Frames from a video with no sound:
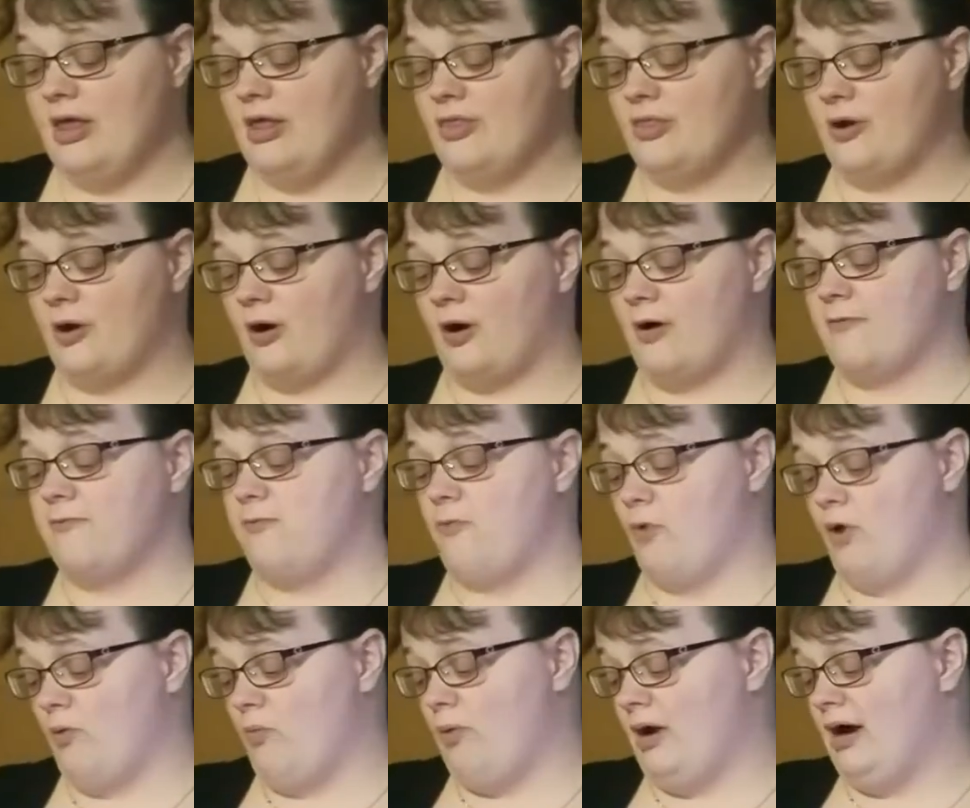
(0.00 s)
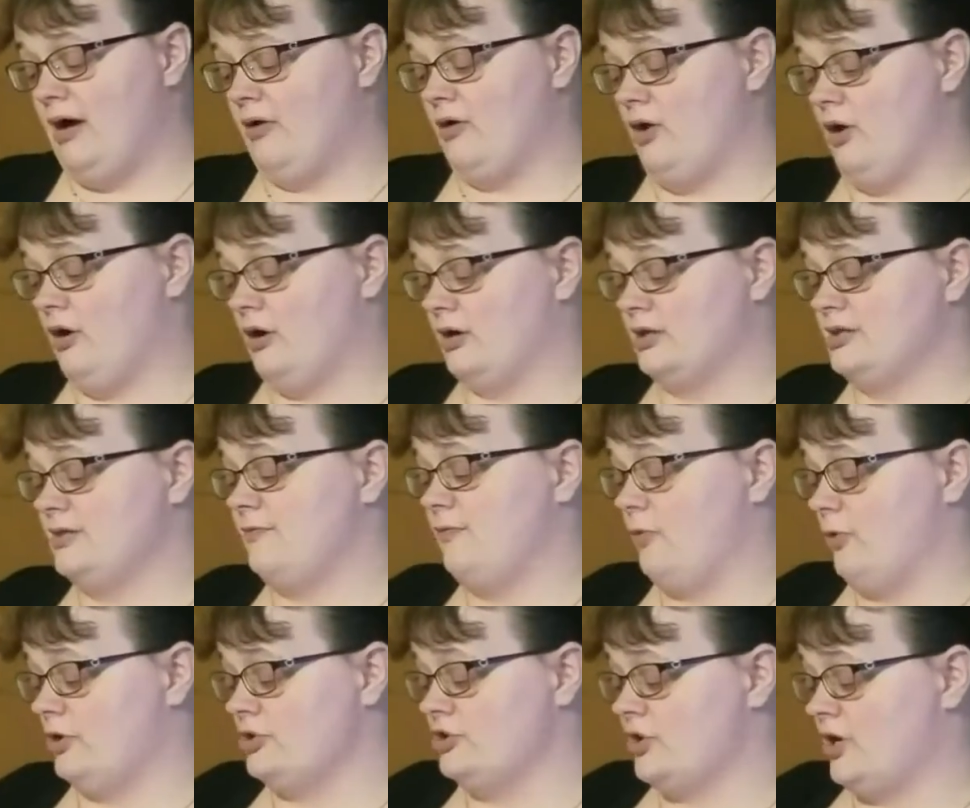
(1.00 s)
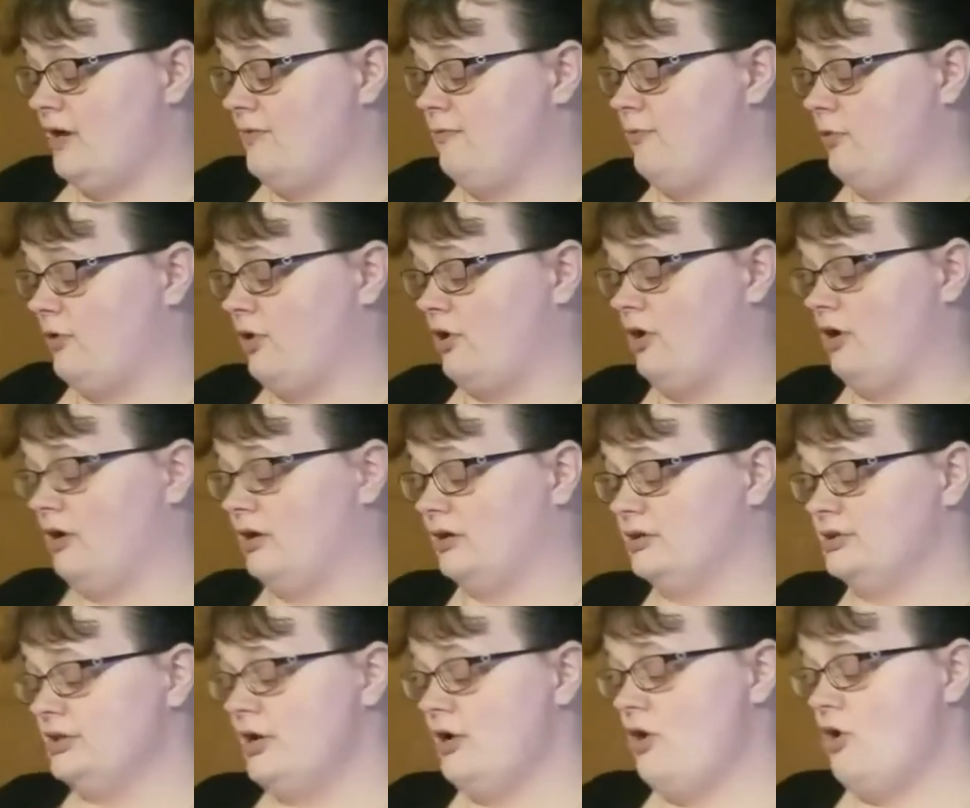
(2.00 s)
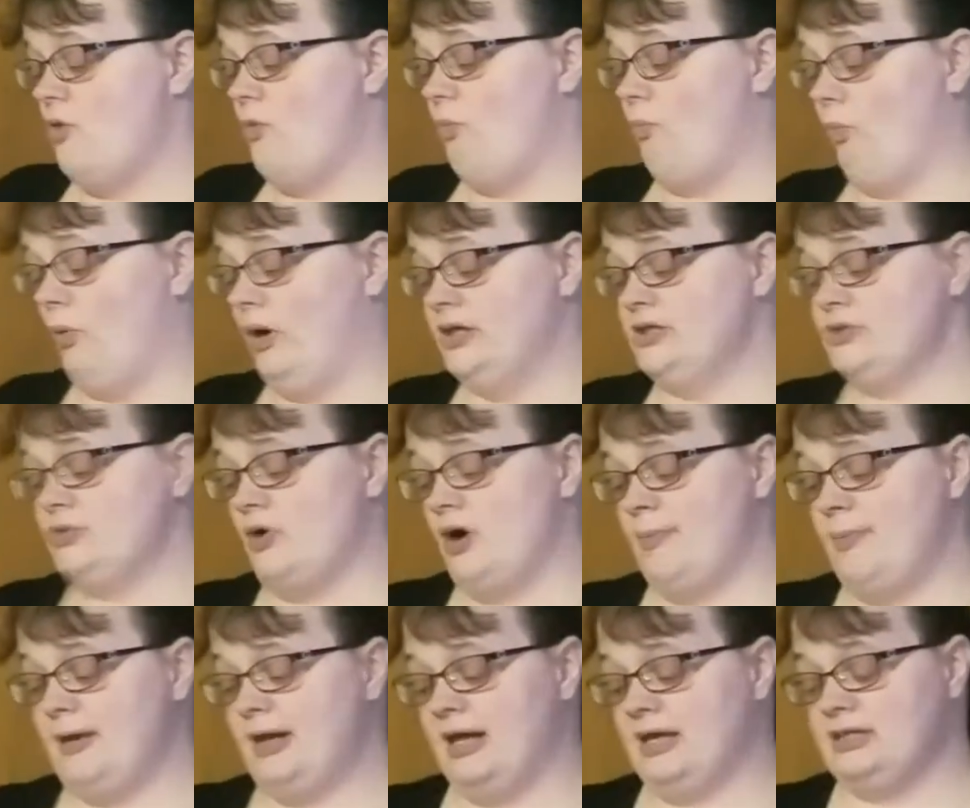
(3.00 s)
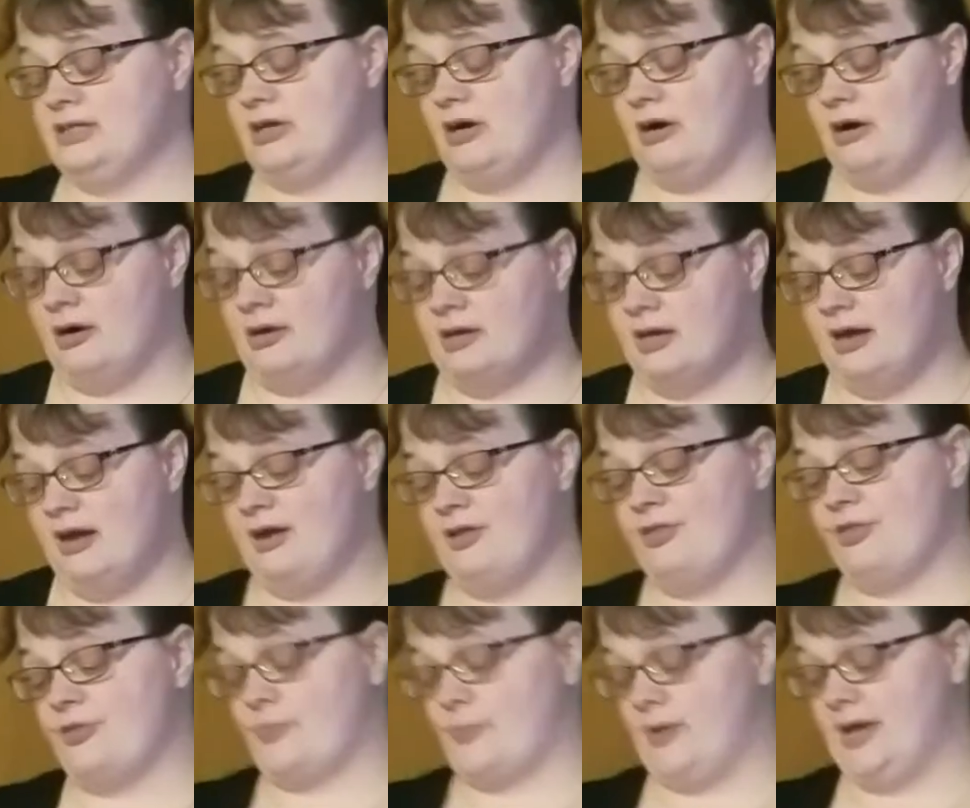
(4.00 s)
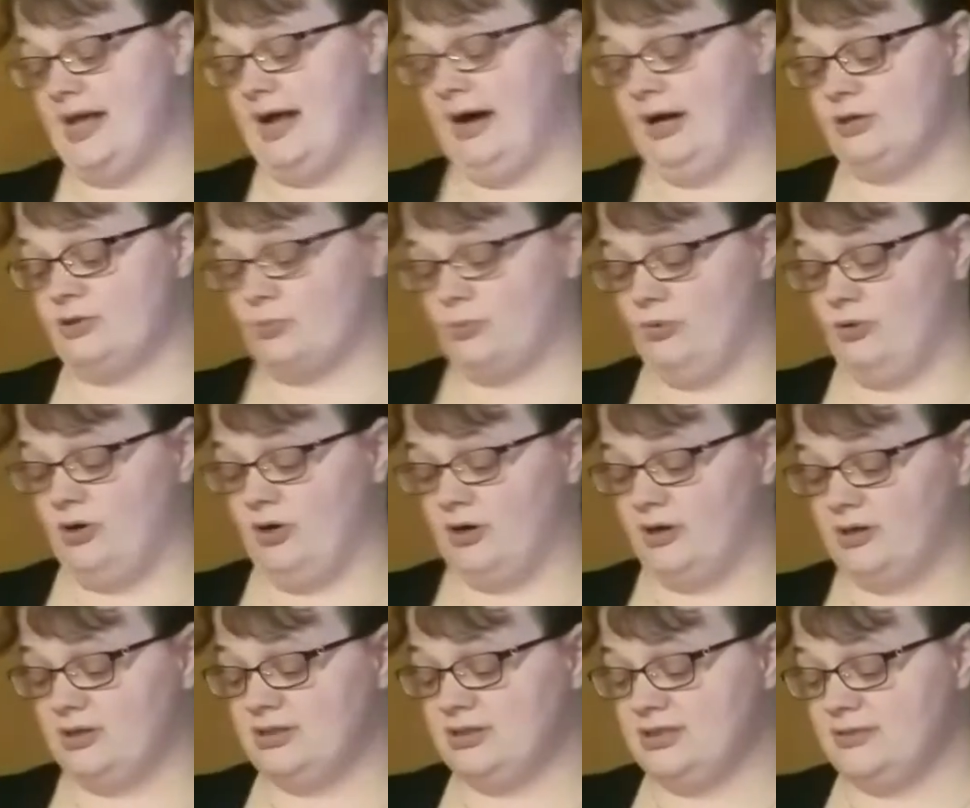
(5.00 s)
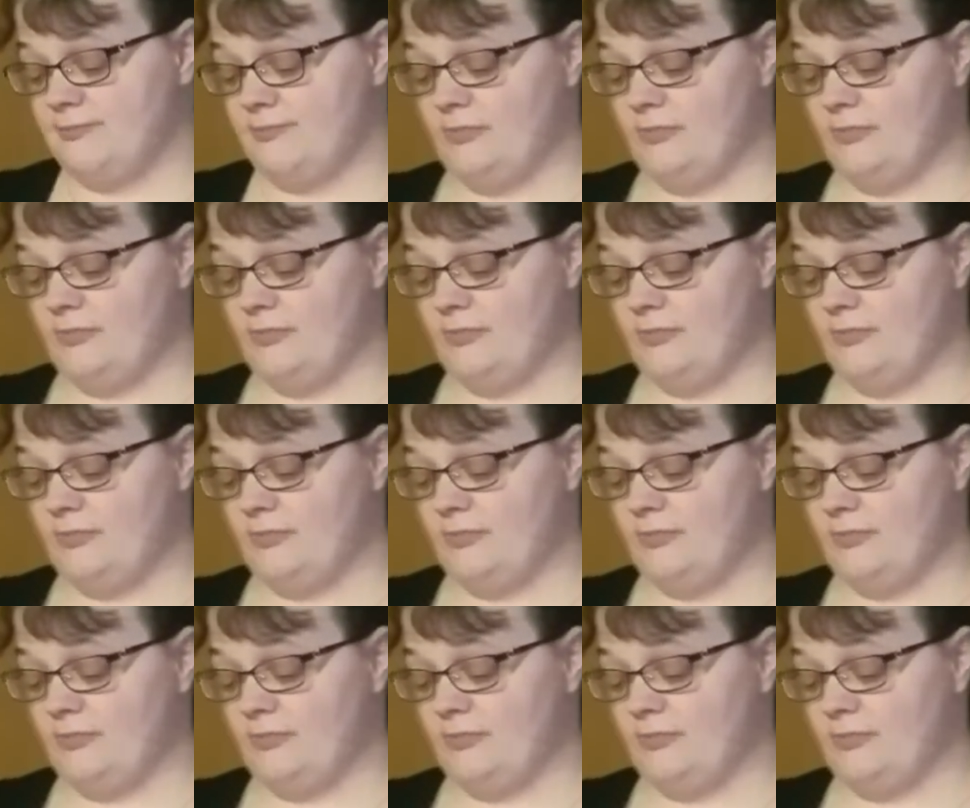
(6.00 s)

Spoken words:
There are 4 wild cards, 4 draw 4 cards, 1 swap hands card, and 3 house rule cards.